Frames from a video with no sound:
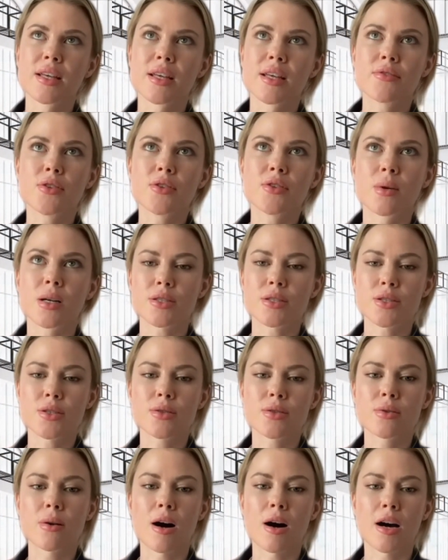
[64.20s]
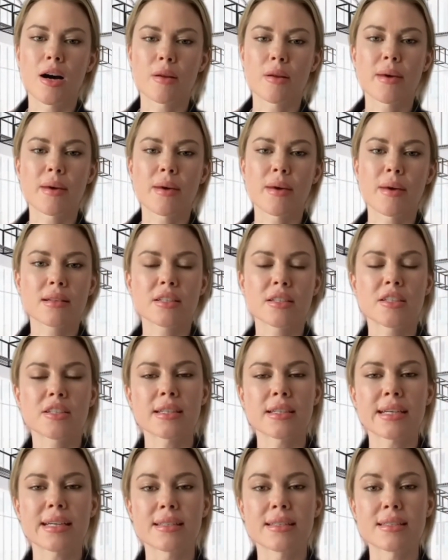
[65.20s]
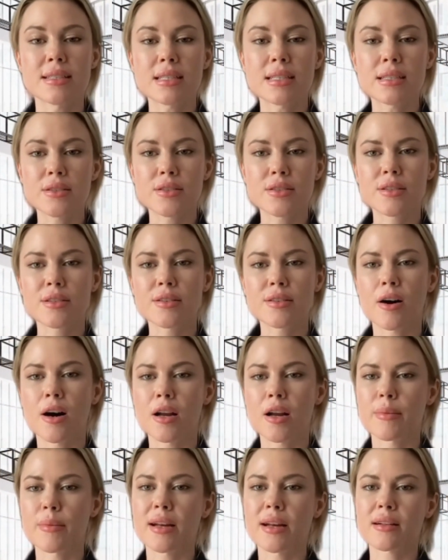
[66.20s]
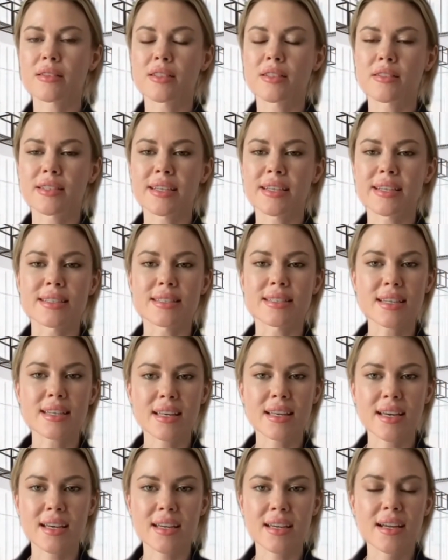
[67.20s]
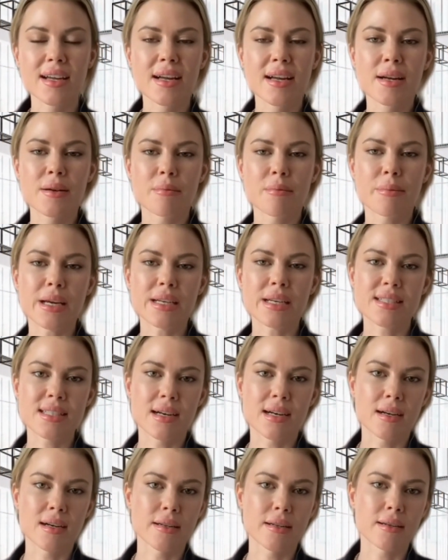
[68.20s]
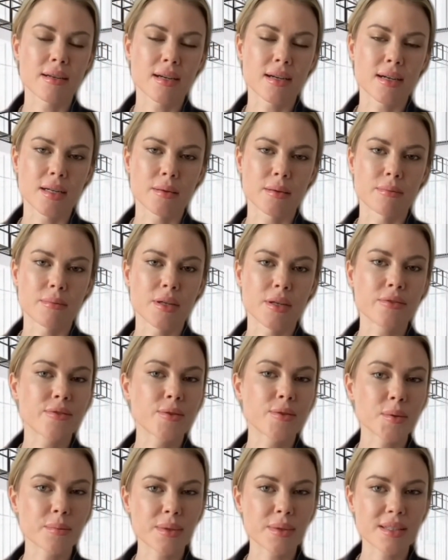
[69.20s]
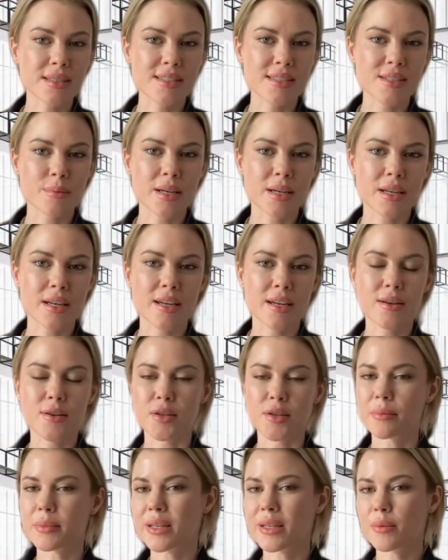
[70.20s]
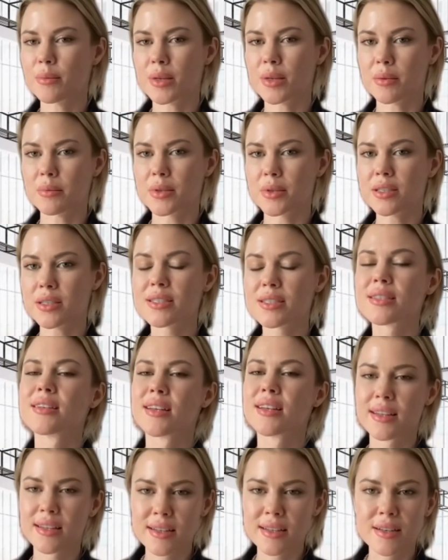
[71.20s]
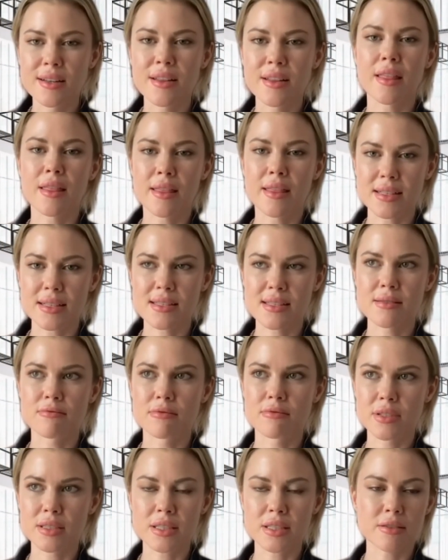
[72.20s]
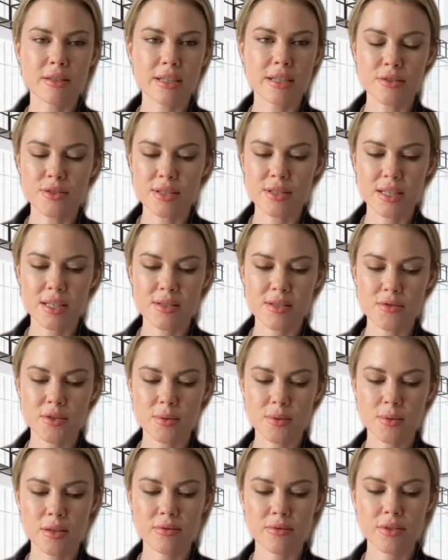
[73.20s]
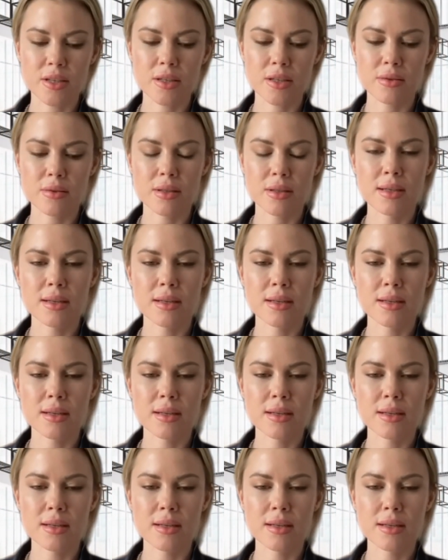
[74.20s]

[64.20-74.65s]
if you want to automatically create a deal, automatically create a ticket based on a form being submitted or a meeting being booked. That's really great use case for a workflow.